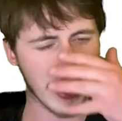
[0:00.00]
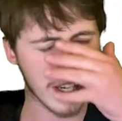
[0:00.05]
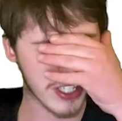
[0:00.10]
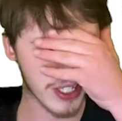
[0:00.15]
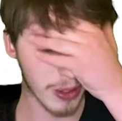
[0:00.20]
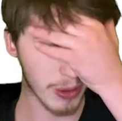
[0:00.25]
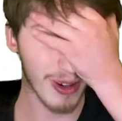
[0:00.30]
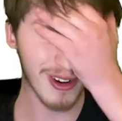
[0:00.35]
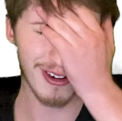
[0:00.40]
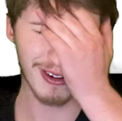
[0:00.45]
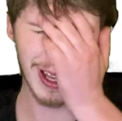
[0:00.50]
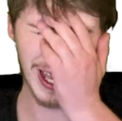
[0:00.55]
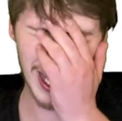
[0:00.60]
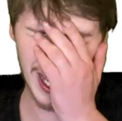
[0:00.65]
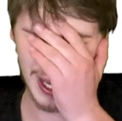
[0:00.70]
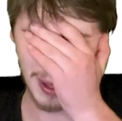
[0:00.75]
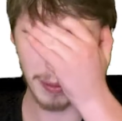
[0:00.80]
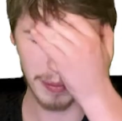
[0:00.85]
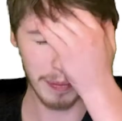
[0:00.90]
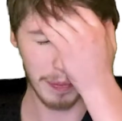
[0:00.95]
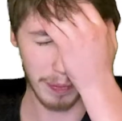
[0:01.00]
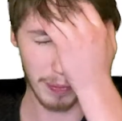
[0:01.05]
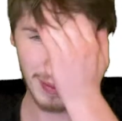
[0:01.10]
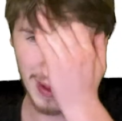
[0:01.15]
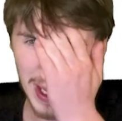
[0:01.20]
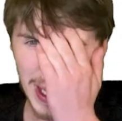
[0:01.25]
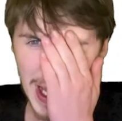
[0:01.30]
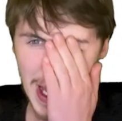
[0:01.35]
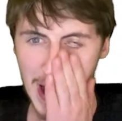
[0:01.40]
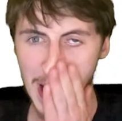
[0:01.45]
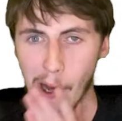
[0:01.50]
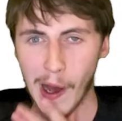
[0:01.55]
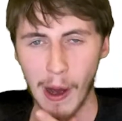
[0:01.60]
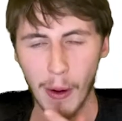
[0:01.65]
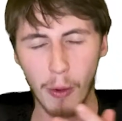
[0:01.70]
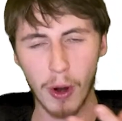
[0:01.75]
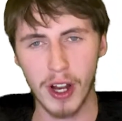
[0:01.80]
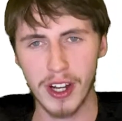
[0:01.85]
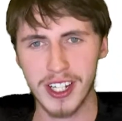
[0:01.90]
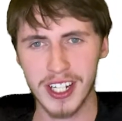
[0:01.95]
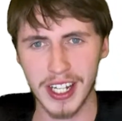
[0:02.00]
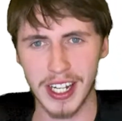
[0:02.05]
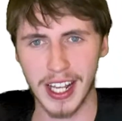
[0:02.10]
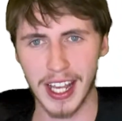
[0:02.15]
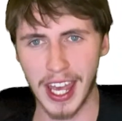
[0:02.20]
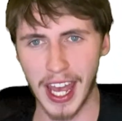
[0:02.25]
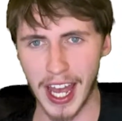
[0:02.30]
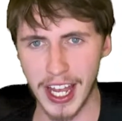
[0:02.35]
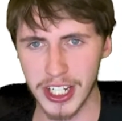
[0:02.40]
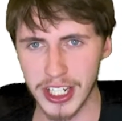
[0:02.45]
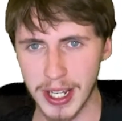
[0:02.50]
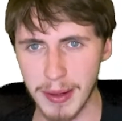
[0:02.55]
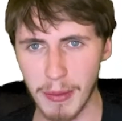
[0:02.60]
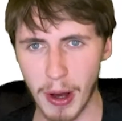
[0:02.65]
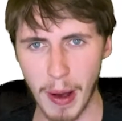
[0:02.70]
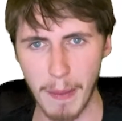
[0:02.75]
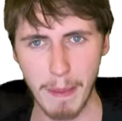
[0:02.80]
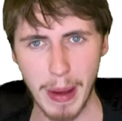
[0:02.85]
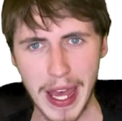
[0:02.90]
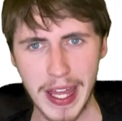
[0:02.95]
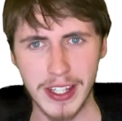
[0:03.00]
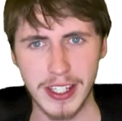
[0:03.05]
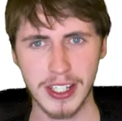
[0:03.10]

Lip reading: Ciryl Gane, I want you to cash in my bet.